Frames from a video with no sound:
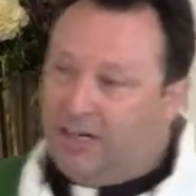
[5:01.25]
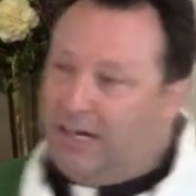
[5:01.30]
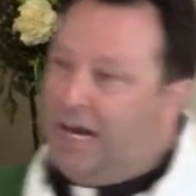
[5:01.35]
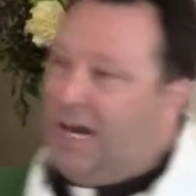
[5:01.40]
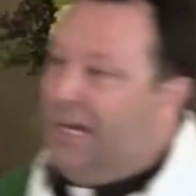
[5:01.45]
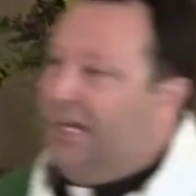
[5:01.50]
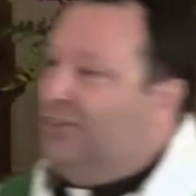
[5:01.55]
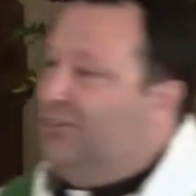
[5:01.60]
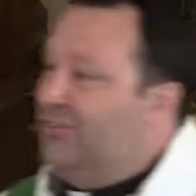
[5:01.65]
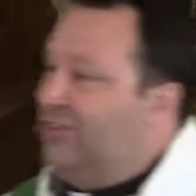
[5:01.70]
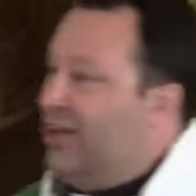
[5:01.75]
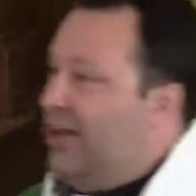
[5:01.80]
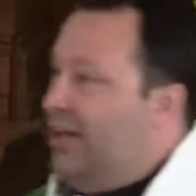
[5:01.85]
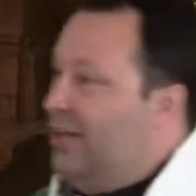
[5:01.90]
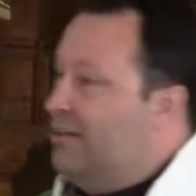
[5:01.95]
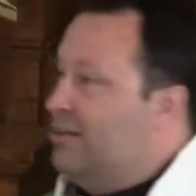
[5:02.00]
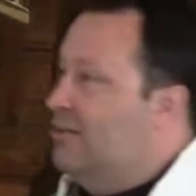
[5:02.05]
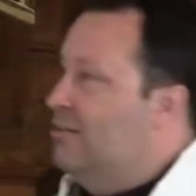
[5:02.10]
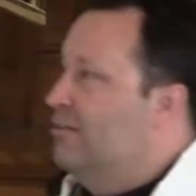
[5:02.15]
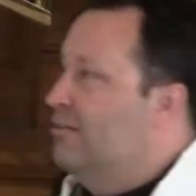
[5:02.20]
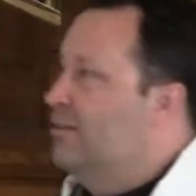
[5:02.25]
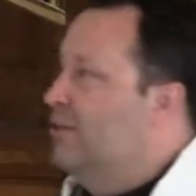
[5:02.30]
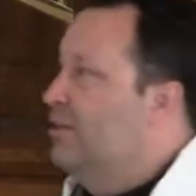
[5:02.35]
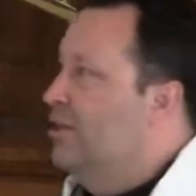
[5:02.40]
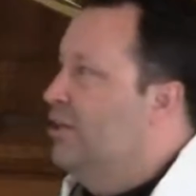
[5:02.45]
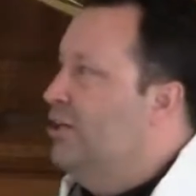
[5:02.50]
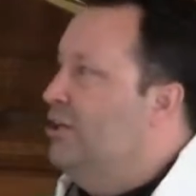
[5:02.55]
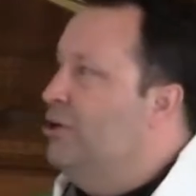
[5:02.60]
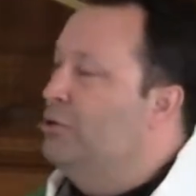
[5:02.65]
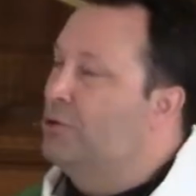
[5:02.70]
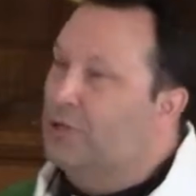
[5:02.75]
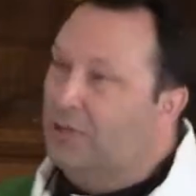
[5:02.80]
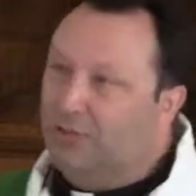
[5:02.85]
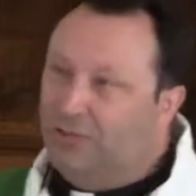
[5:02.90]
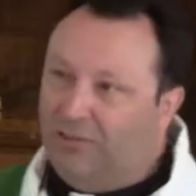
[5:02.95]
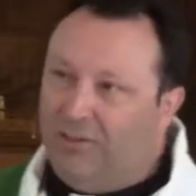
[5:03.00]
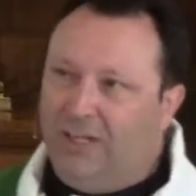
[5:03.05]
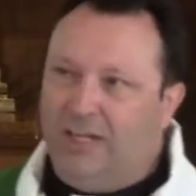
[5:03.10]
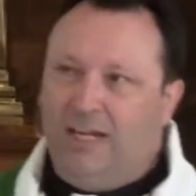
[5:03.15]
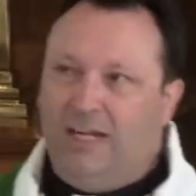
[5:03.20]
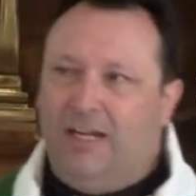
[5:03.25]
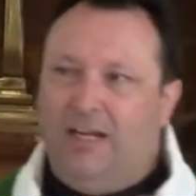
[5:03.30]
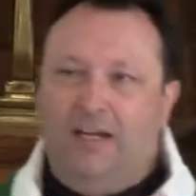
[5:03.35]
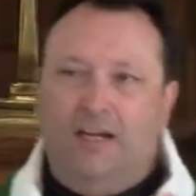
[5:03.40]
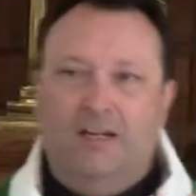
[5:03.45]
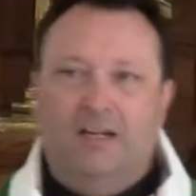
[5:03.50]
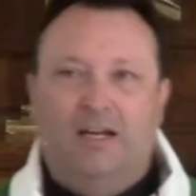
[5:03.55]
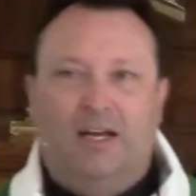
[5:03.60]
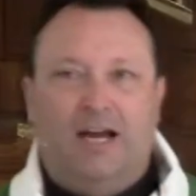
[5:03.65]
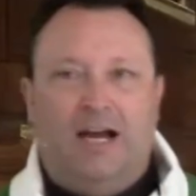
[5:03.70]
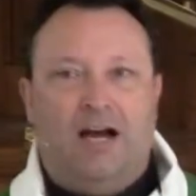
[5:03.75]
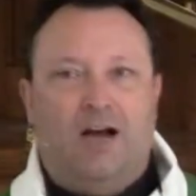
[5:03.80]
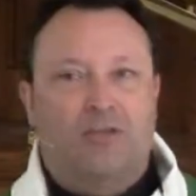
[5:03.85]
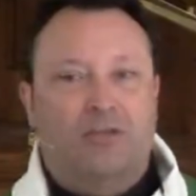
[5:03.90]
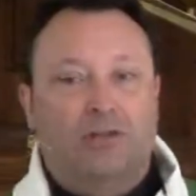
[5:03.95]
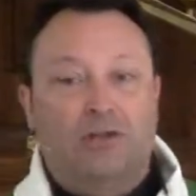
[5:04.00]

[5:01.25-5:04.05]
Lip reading: hindsight, you can see how the